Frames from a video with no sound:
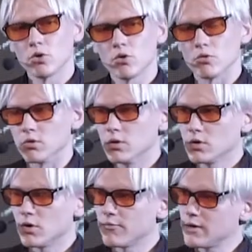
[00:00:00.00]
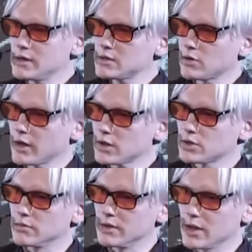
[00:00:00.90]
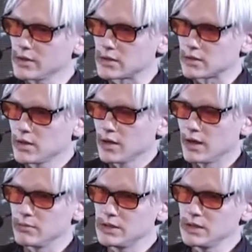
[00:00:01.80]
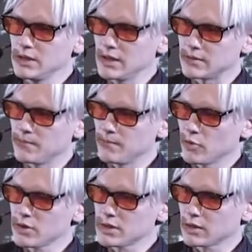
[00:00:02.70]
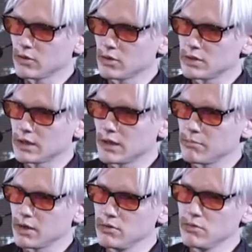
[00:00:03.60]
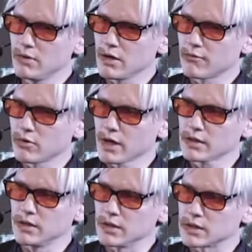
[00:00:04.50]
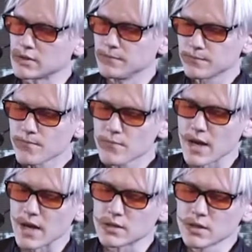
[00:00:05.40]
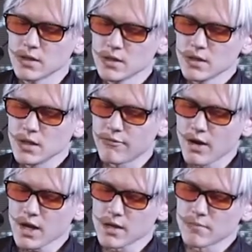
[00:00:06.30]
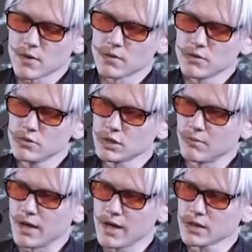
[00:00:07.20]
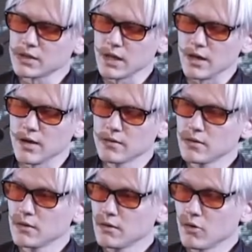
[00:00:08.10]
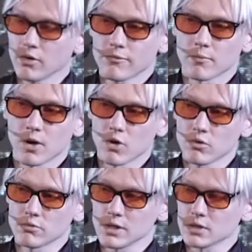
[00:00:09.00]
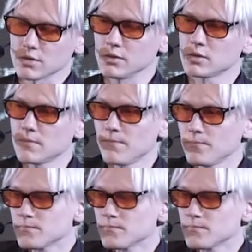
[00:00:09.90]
go of our disconnection with others and we see that modern technology can be a new way of connecting us. And if I am using my health data only for my own reasons,